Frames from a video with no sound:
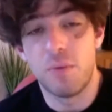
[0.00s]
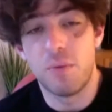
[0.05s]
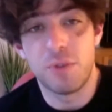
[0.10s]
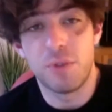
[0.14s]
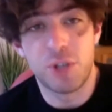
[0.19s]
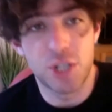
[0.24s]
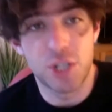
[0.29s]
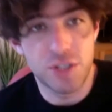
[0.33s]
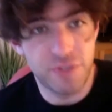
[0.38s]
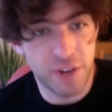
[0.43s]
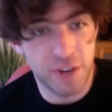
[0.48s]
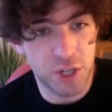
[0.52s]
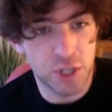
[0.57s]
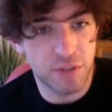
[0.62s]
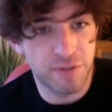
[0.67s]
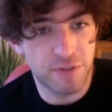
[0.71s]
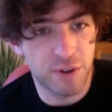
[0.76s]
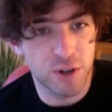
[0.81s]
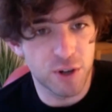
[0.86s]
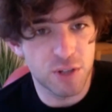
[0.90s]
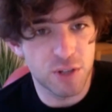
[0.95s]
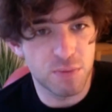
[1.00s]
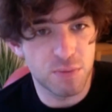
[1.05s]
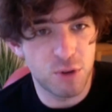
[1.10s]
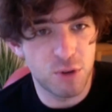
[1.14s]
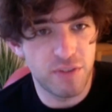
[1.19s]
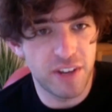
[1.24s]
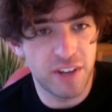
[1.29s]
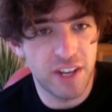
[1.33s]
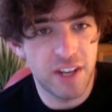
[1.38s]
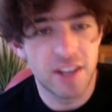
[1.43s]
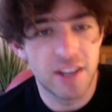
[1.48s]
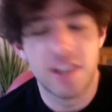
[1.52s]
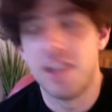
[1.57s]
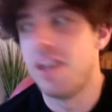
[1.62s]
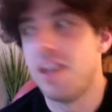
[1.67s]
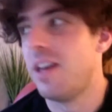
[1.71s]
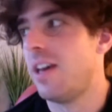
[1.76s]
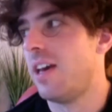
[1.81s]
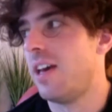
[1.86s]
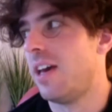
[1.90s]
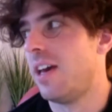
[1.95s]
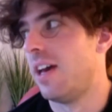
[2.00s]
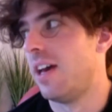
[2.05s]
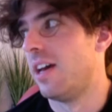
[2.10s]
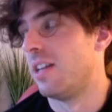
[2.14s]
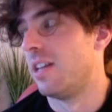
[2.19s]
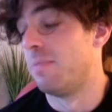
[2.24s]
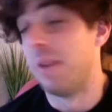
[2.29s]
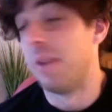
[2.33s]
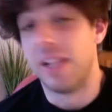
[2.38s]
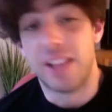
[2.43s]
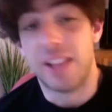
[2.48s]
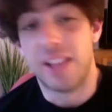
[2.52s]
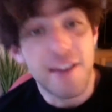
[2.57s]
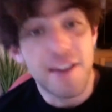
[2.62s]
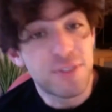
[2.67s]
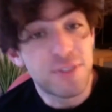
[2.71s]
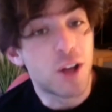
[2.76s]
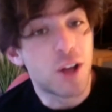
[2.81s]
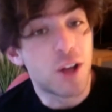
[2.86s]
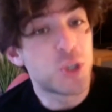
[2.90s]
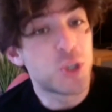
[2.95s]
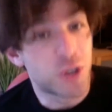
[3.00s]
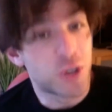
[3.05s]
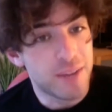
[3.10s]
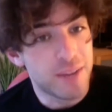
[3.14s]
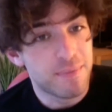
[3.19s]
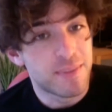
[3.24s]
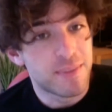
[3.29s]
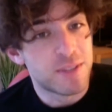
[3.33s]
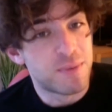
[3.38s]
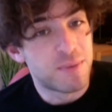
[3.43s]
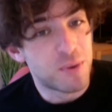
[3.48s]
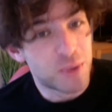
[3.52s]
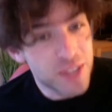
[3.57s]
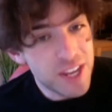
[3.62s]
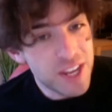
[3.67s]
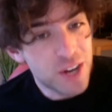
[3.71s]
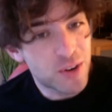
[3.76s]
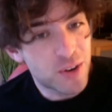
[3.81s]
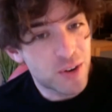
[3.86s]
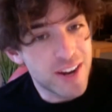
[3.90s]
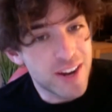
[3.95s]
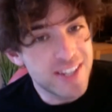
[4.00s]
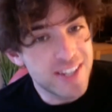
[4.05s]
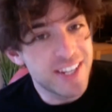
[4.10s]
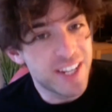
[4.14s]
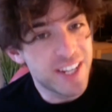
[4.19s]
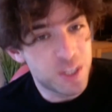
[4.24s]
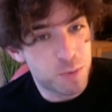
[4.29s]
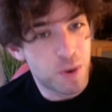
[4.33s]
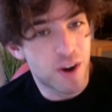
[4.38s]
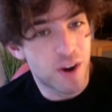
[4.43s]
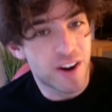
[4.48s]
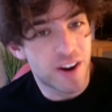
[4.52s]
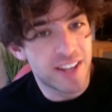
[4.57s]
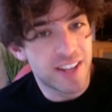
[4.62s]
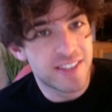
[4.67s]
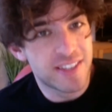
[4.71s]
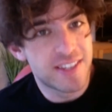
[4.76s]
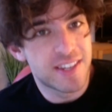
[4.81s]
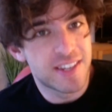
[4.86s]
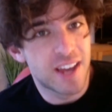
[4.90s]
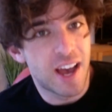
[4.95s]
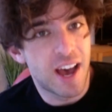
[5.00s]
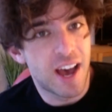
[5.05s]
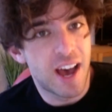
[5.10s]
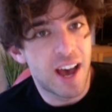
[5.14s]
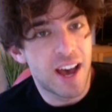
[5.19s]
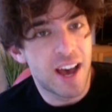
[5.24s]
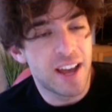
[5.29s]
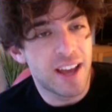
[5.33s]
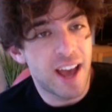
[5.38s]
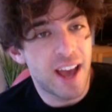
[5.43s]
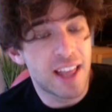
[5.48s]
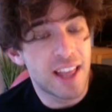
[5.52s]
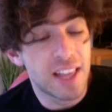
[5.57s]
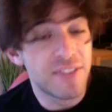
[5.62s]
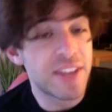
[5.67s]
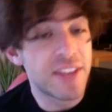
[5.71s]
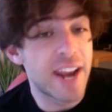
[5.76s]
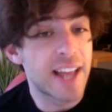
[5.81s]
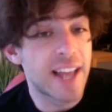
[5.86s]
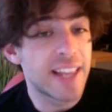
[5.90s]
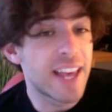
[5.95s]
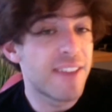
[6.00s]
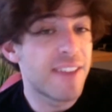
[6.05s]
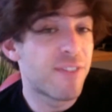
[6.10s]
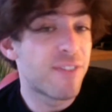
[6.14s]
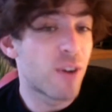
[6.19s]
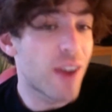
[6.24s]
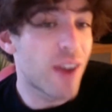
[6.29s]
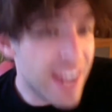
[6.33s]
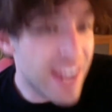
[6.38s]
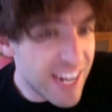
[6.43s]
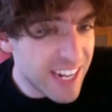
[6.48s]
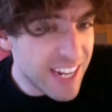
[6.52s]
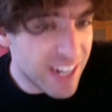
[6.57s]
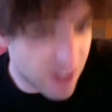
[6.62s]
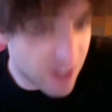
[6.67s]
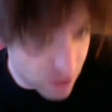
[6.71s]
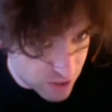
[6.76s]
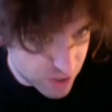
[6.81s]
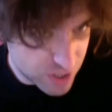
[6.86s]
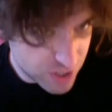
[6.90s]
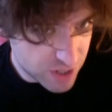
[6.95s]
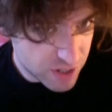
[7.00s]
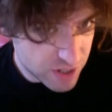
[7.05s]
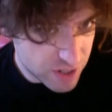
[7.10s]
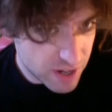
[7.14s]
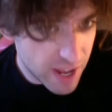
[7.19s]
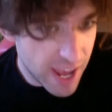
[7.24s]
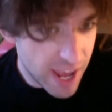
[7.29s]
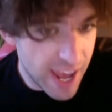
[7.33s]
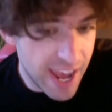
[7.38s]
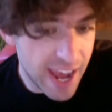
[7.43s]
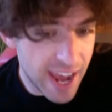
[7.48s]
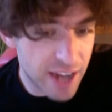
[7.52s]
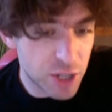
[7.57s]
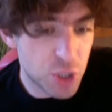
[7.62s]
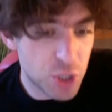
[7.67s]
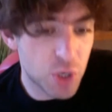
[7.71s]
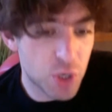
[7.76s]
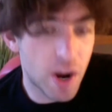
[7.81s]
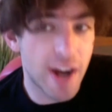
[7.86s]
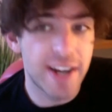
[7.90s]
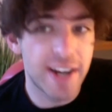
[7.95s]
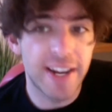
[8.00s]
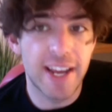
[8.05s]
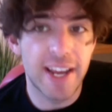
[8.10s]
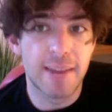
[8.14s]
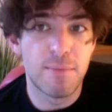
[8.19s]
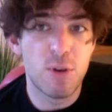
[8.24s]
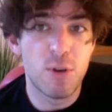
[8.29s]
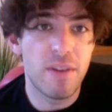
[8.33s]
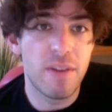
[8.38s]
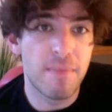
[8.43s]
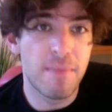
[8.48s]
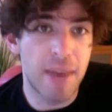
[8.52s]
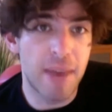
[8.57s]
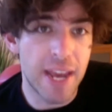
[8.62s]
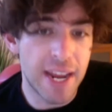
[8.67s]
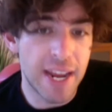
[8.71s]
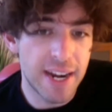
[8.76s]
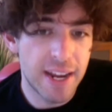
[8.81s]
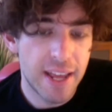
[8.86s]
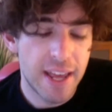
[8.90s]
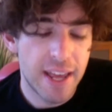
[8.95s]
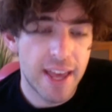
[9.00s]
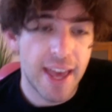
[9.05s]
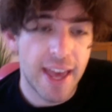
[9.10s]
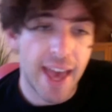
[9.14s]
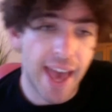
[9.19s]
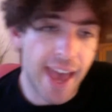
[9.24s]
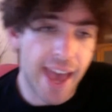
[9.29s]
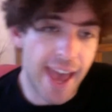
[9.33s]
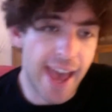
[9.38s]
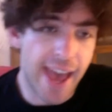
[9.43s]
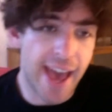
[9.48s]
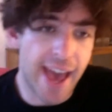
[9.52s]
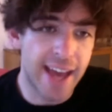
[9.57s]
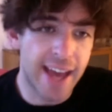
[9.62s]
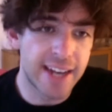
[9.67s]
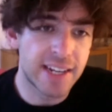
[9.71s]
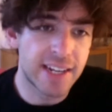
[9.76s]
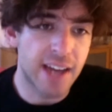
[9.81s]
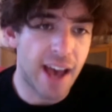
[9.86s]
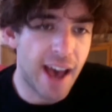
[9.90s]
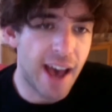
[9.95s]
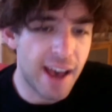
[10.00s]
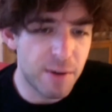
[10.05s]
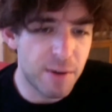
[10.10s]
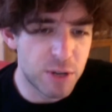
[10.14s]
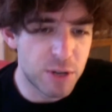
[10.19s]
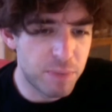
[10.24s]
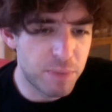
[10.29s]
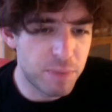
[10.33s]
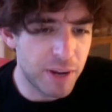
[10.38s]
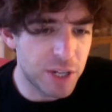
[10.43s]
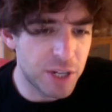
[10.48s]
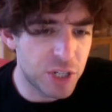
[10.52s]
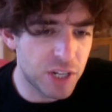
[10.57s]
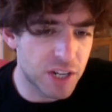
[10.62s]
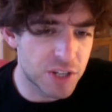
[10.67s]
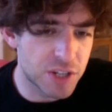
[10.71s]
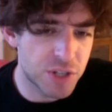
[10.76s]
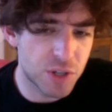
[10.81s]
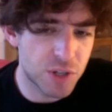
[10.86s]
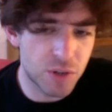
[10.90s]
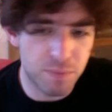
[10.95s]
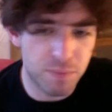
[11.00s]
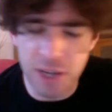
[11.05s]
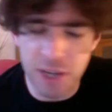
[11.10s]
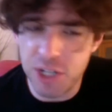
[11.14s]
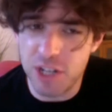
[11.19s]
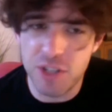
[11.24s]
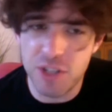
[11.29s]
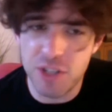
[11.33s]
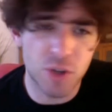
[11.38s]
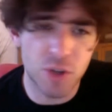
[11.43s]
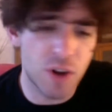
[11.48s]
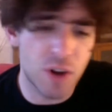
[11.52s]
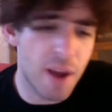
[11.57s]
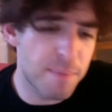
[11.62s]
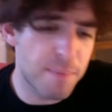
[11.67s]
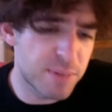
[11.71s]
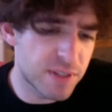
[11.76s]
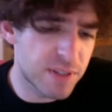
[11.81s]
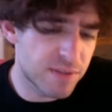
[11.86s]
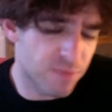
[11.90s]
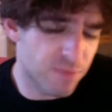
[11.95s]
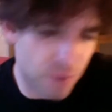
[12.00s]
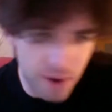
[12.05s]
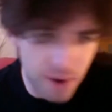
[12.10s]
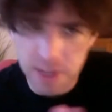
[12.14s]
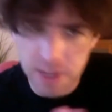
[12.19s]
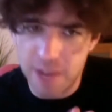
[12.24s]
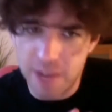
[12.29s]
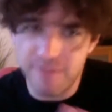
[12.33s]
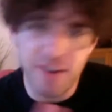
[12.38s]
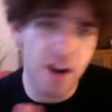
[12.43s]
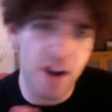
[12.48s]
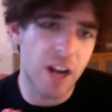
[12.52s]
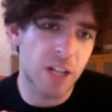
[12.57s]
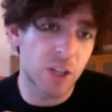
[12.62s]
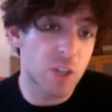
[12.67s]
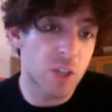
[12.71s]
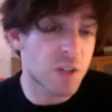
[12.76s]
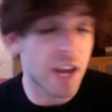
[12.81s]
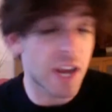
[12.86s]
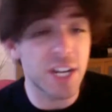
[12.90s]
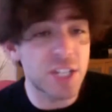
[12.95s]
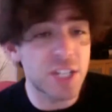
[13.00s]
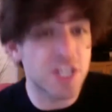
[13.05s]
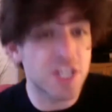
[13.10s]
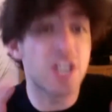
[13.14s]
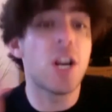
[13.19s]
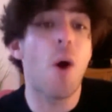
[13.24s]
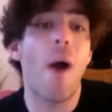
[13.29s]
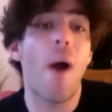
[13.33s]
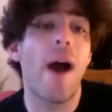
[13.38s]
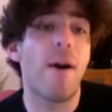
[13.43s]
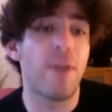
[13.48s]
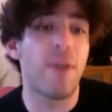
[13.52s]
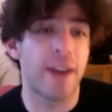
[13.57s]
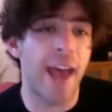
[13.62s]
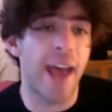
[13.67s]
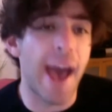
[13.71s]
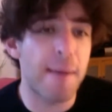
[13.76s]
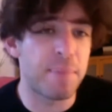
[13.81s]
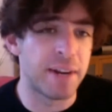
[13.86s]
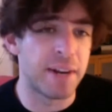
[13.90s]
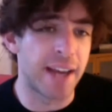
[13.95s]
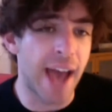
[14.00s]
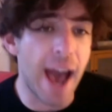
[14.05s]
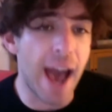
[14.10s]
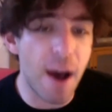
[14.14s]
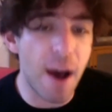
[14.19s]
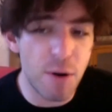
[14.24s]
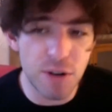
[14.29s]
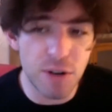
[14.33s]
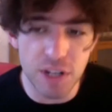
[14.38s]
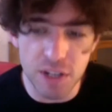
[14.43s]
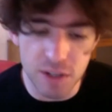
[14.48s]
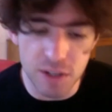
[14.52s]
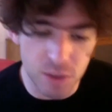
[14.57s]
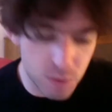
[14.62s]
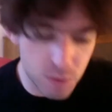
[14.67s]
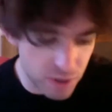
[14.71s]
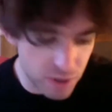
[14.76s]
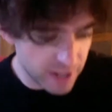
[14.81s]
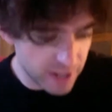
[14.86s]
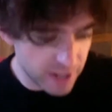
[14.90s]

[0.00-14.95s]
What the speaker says: just finished the first movie. It's been a lifelong dream. It's been a really crazy experience. I lived in LA for 8 years and trying to get a movie made. And I was pitching scripts. I become very close. I just didn't know how it happened. How do you